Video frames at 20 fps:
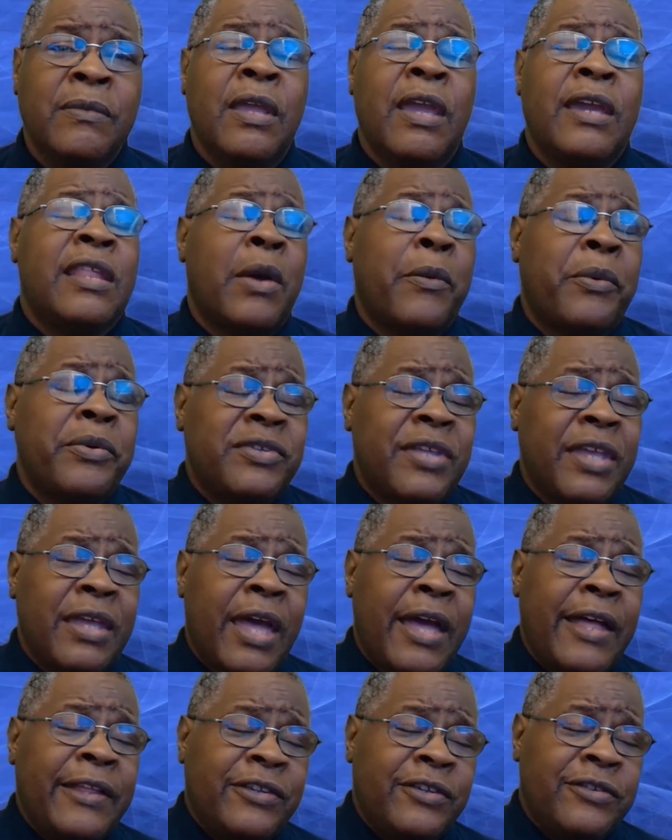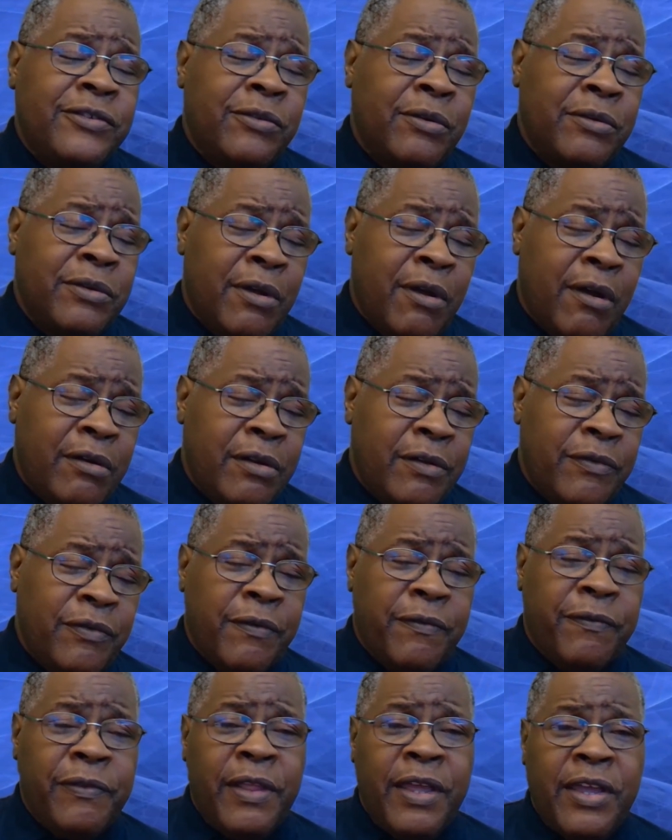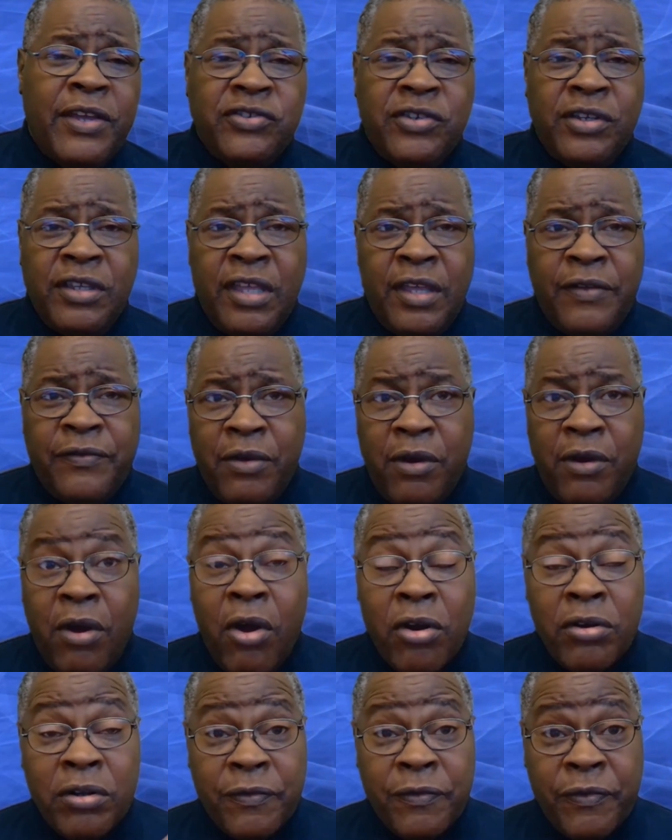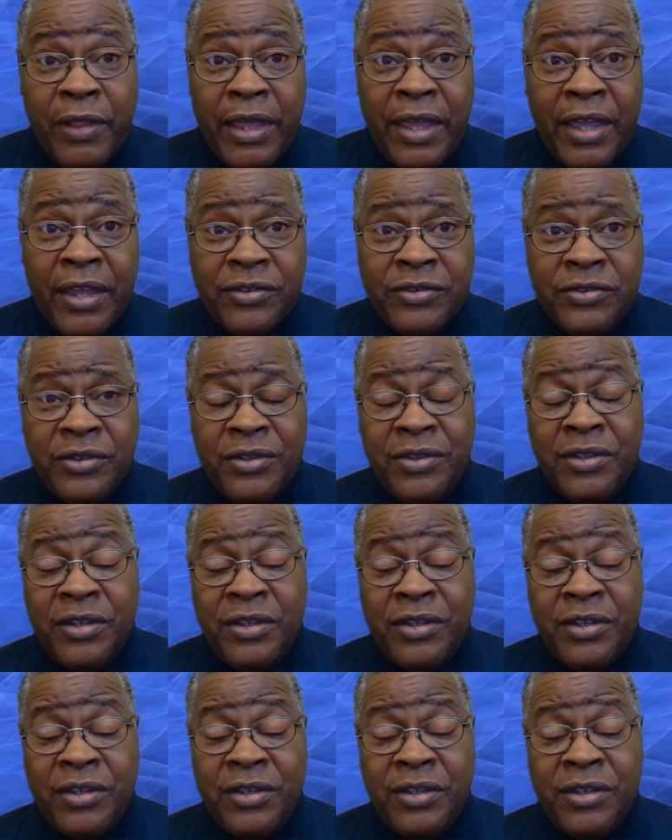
And I will take out the stony heart of your flesh and give you a heart of flesh.